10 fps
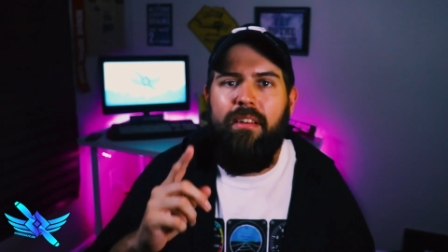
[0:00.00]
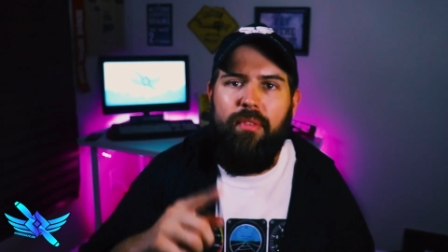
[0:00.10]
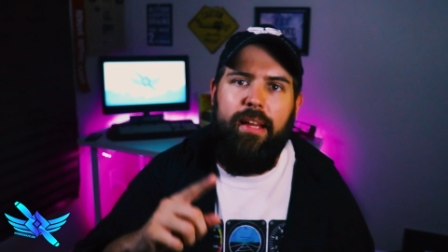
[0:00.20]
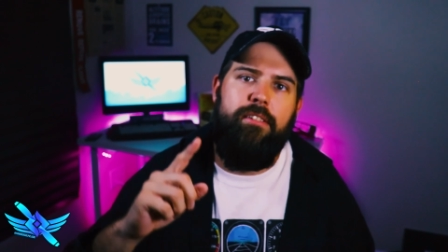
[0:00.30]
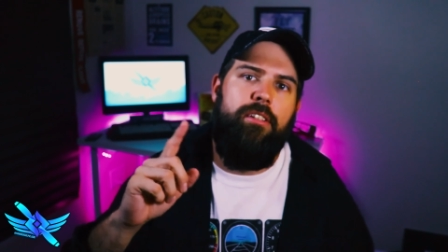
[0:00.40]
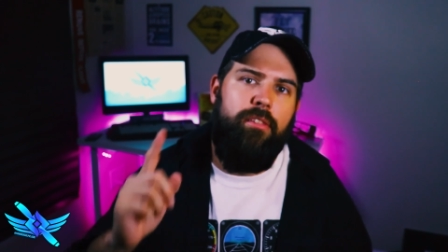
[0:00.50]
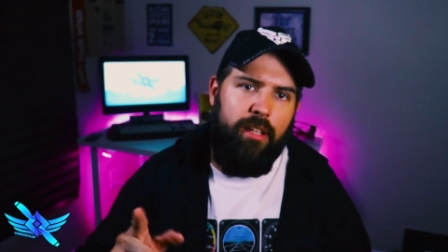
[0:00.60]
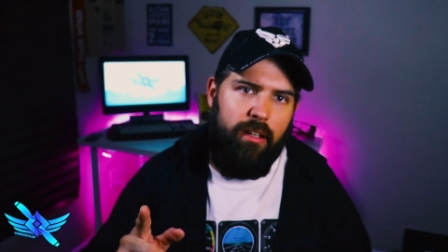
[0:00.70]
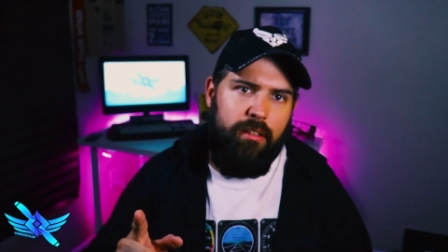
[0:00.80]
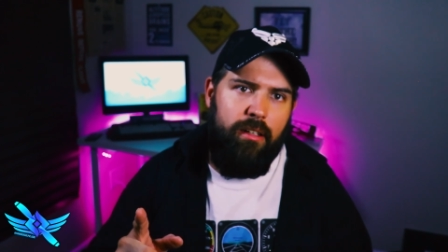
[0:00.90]
then to
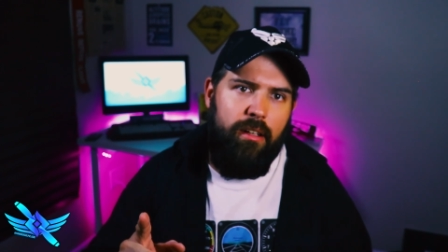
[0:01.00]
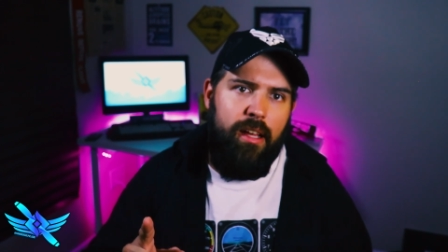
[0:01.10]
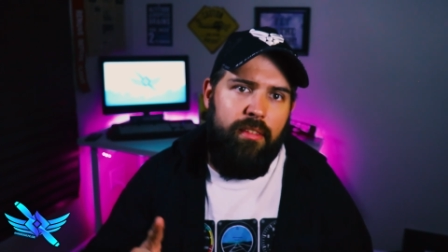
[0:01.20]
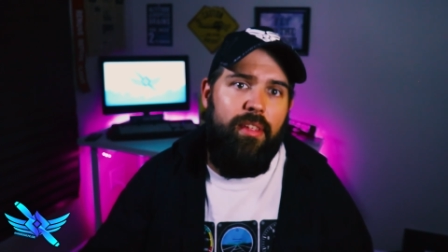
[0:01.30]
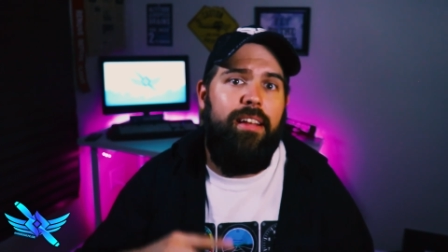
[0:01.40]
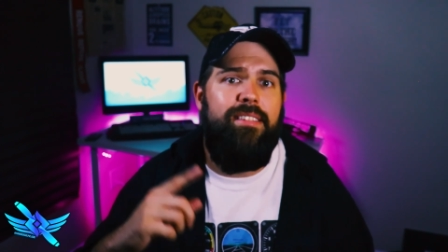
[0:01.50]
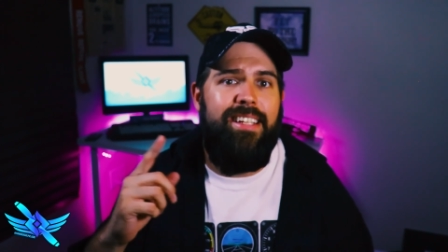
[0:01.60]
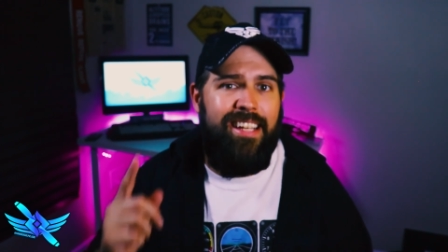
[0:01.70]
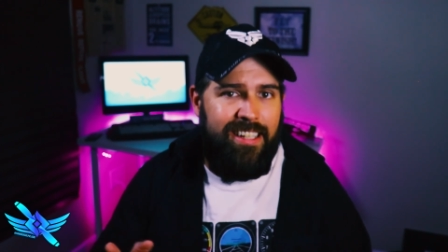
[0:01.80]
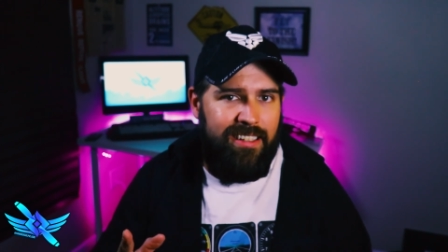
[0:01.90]
London, then
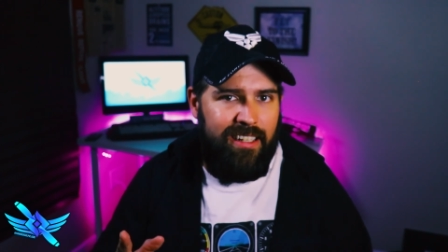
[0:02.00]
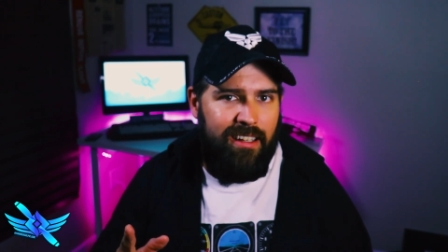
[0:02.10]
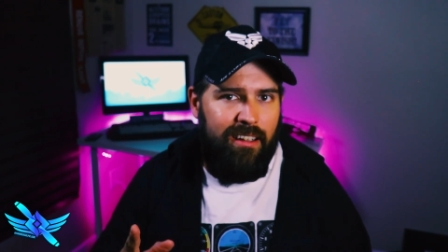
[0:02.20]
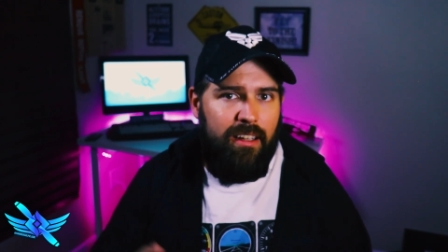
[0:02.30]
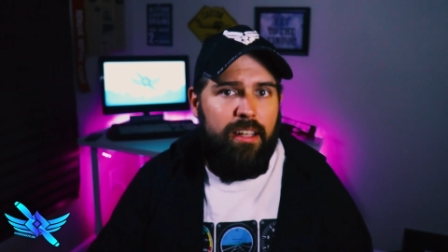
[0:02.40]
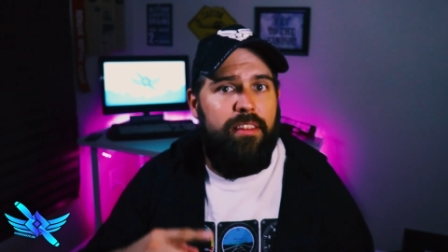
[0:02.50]
to India,